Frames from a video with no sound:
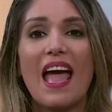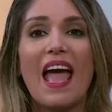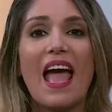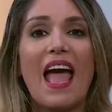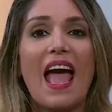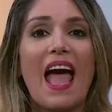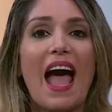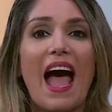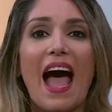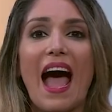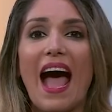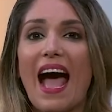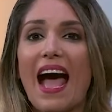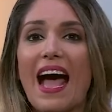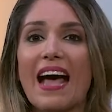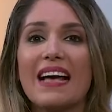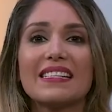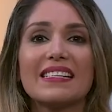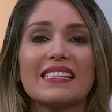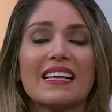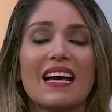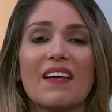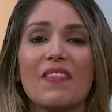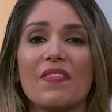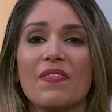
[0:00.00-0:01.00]
As
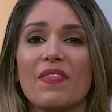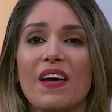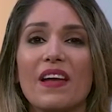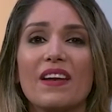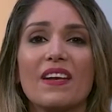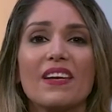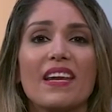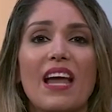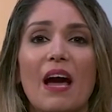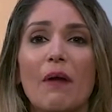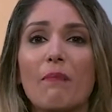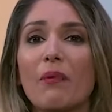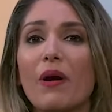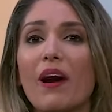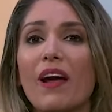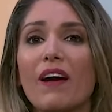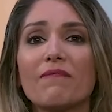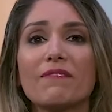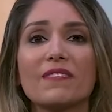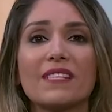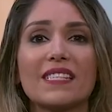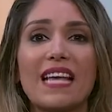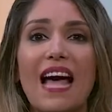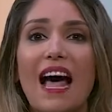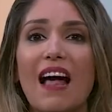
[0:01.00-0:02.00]
the number of
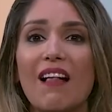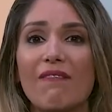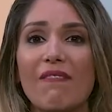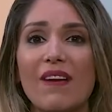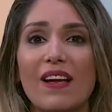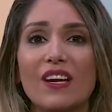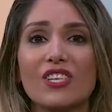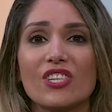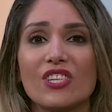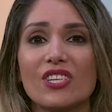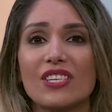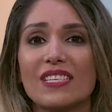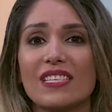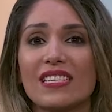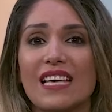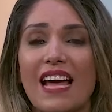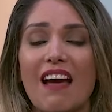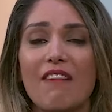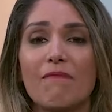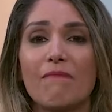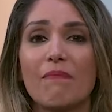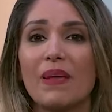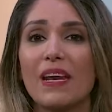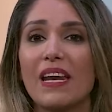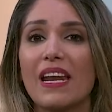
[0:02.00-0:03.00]
salvations have
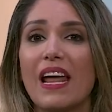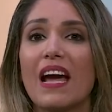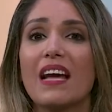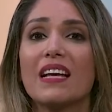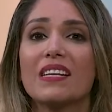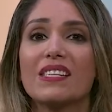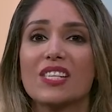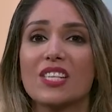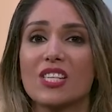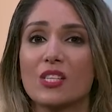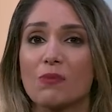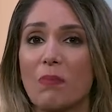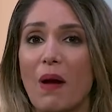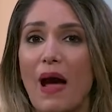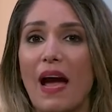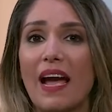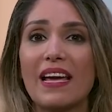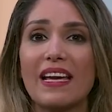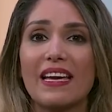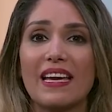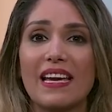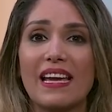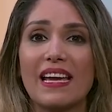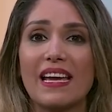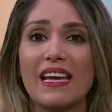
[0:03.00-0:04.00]
been
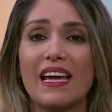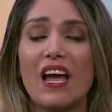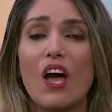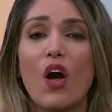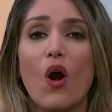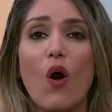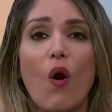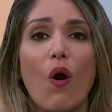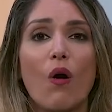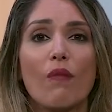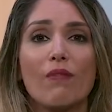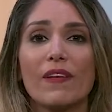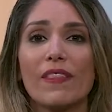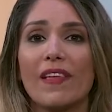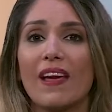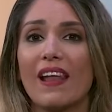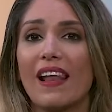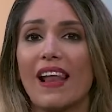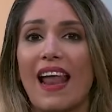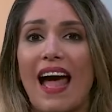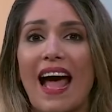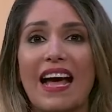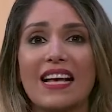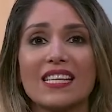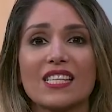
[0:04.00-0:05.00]
spiking over the
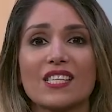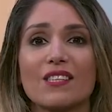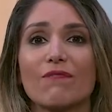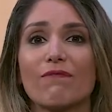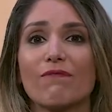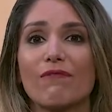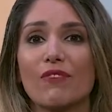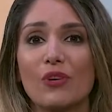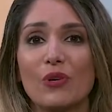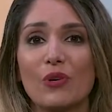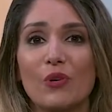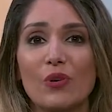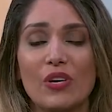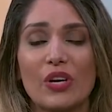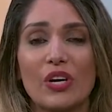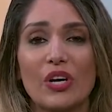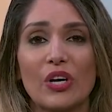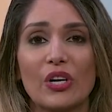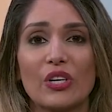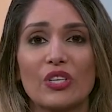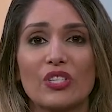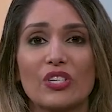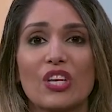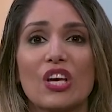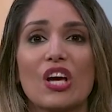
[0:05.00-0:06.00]
last few years,
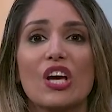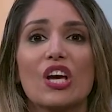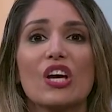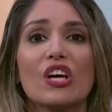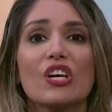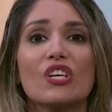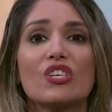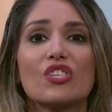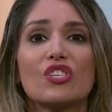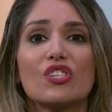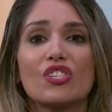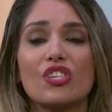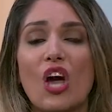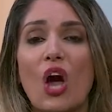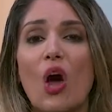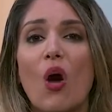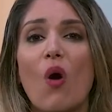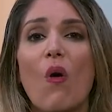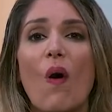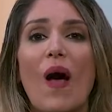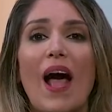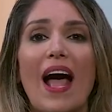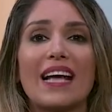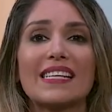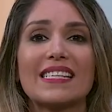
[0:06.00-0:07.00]
so
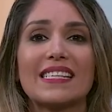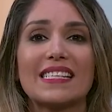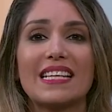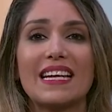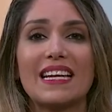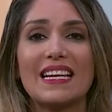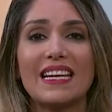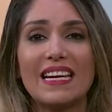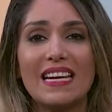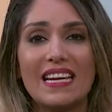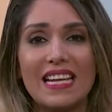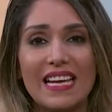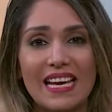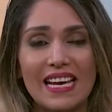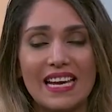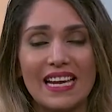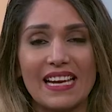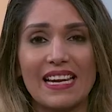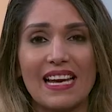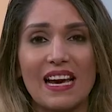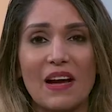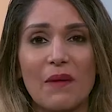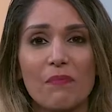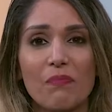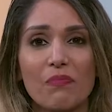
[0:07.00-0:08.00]
has the need
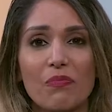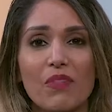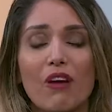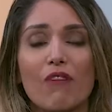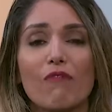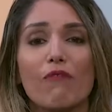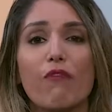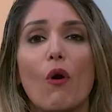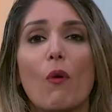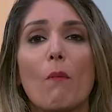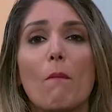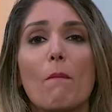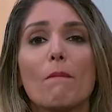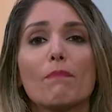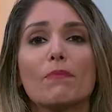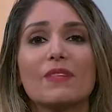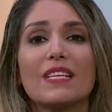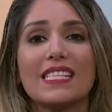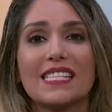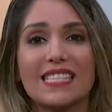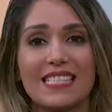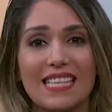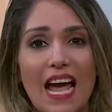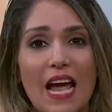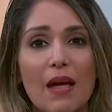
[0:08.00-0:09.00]
for
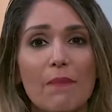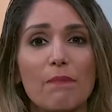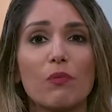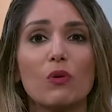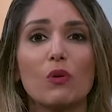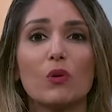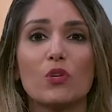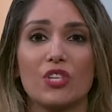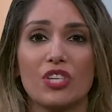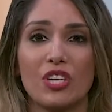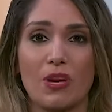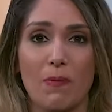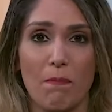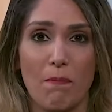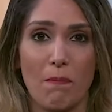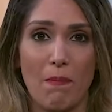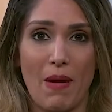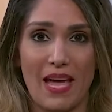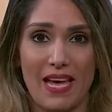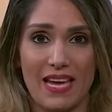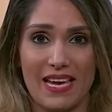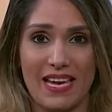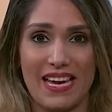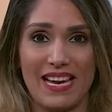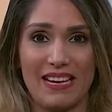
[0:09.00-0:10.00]
discipleship
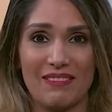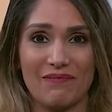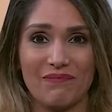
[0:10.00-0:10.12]
making